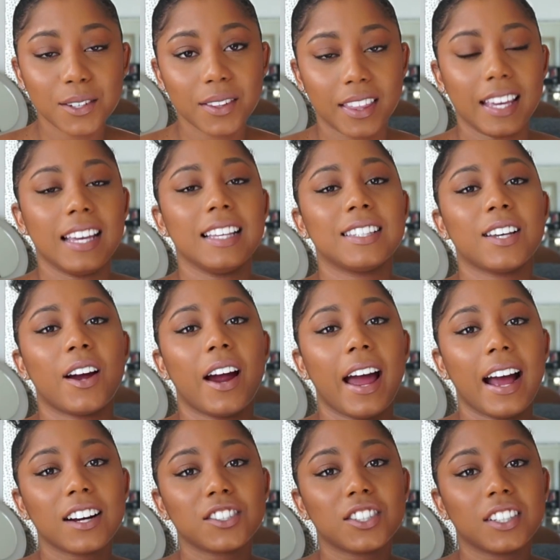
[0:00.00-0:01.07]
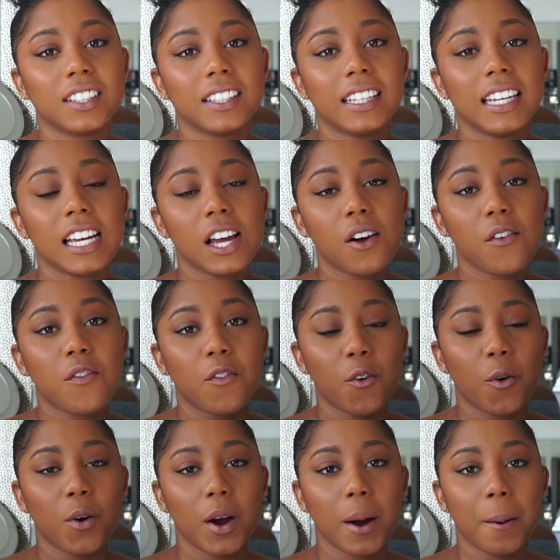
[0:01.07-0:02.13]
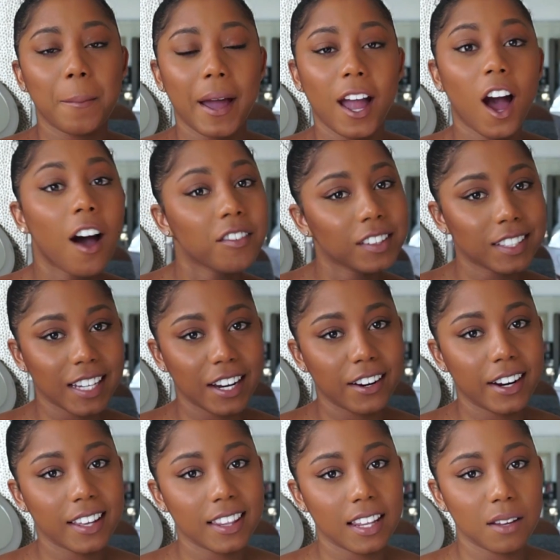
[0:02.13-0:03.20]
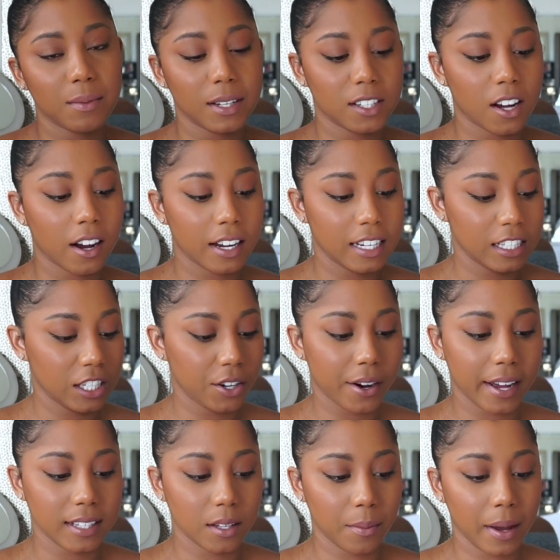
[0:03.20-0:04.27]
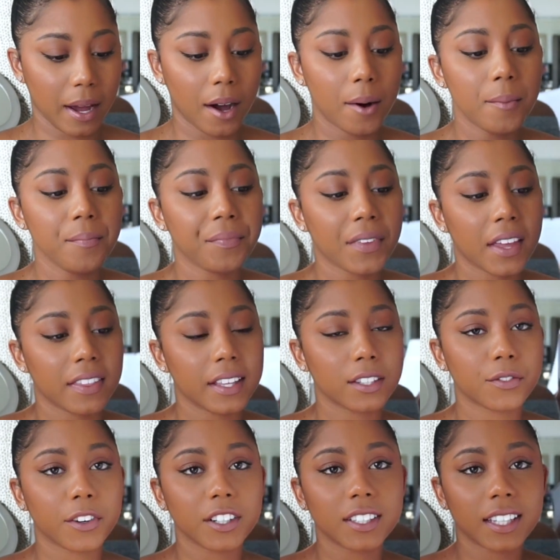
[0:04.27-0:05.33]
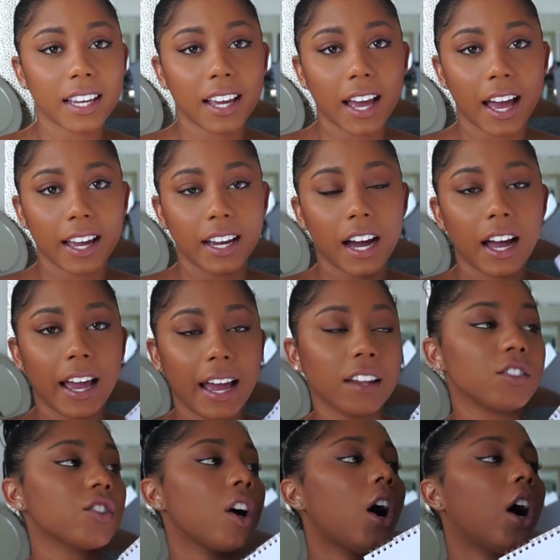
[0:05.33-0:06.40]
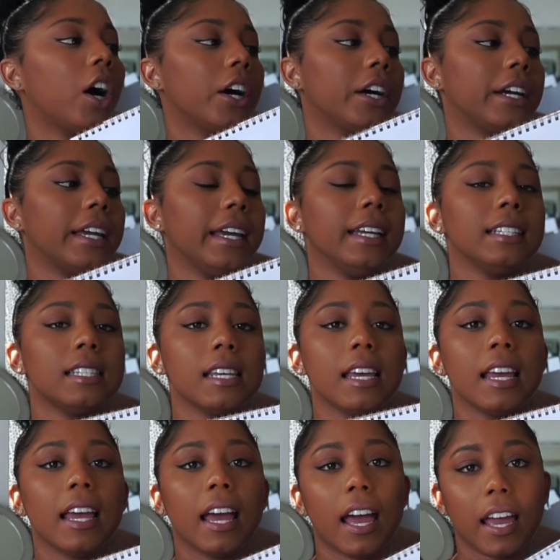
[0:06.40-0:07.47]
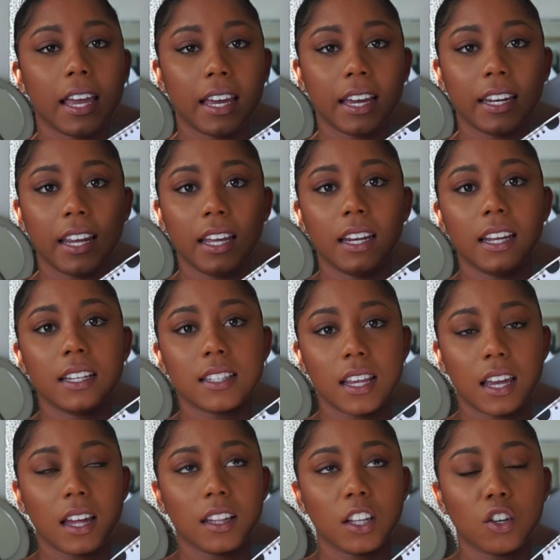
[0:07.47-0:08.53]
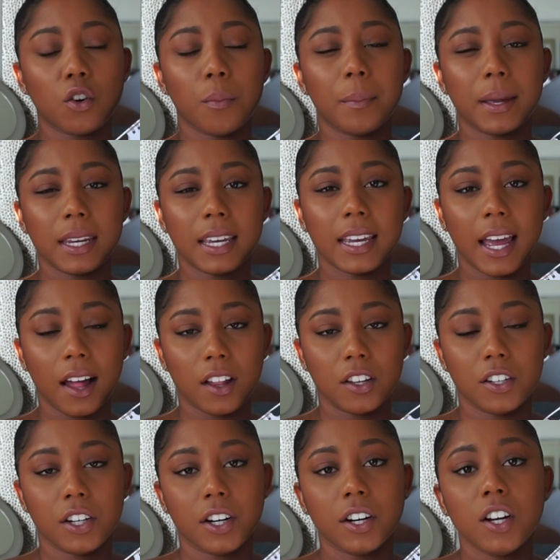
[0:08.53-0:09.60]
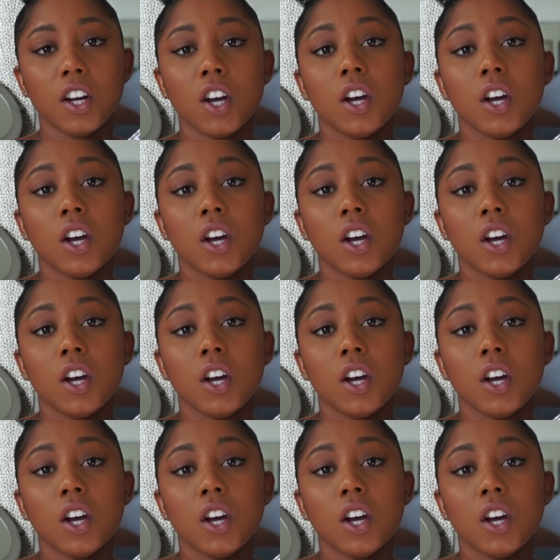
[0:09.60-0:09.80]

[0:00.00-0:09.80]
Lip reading: two things are actually for my office area that I've been talking to you guys about. This first thing I got at Target, and it is like a little mini calendar.